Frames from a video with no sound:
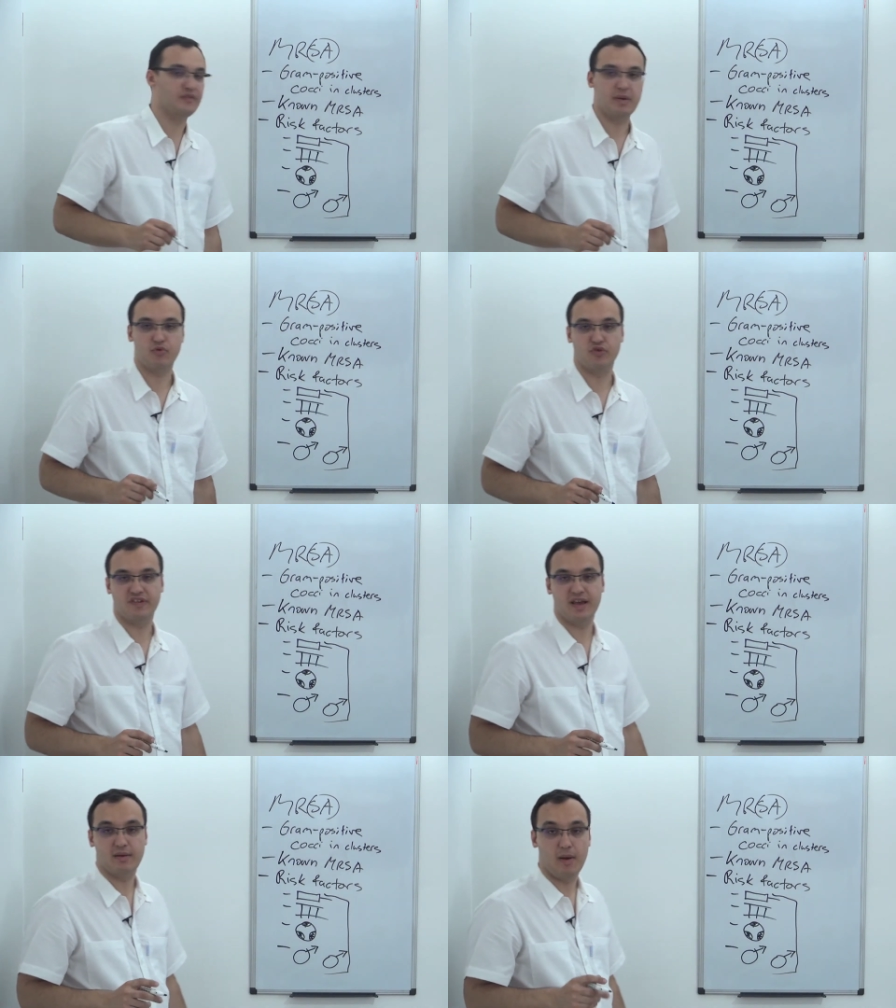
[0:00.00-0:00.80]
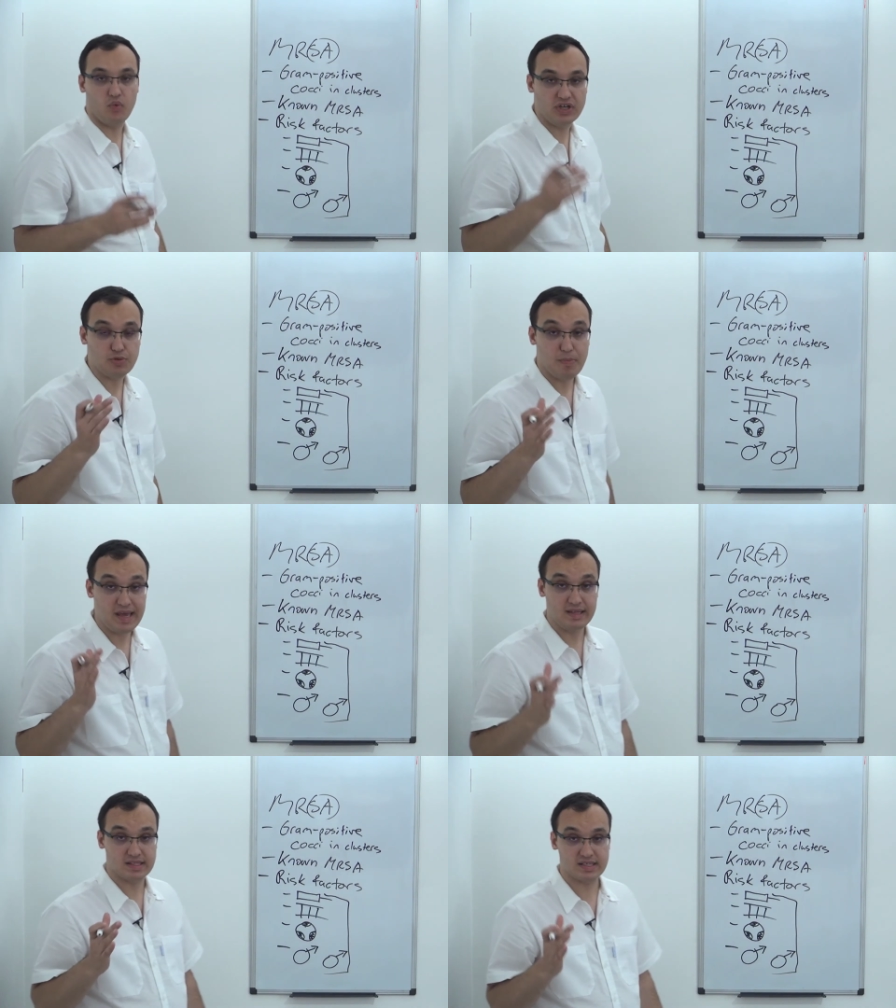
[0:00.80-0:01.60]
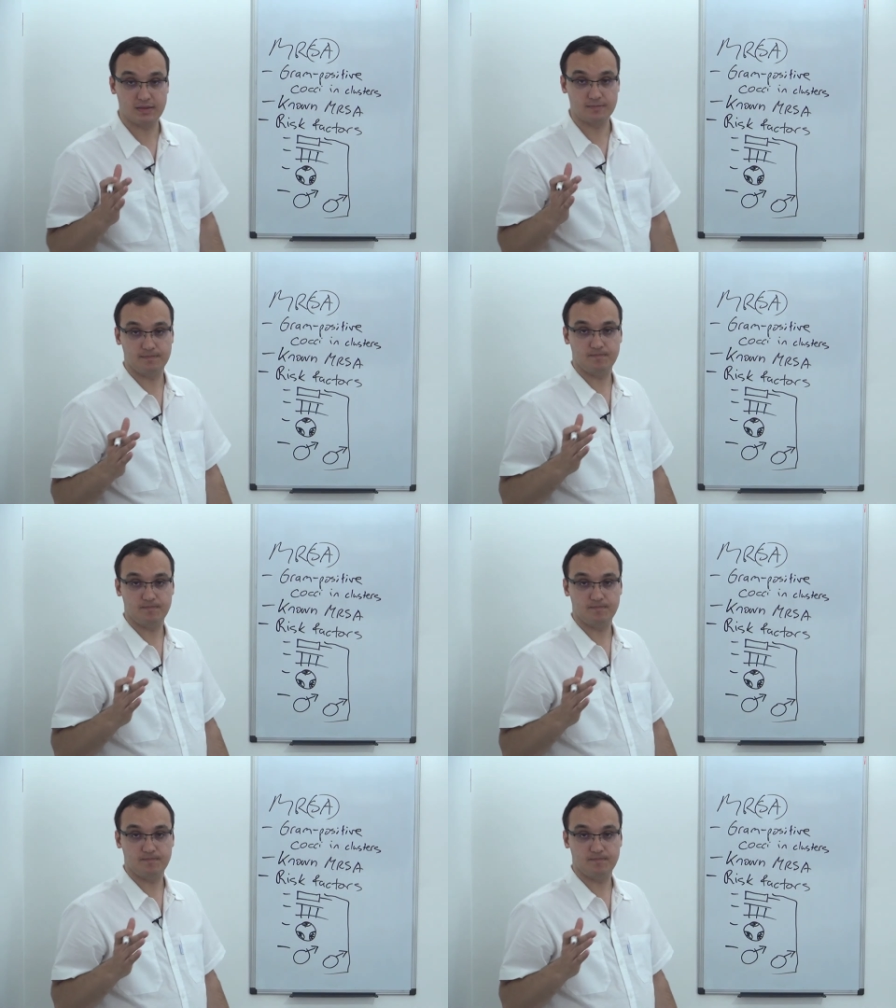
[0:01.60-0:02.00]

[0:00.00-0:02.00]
of MRSA, which means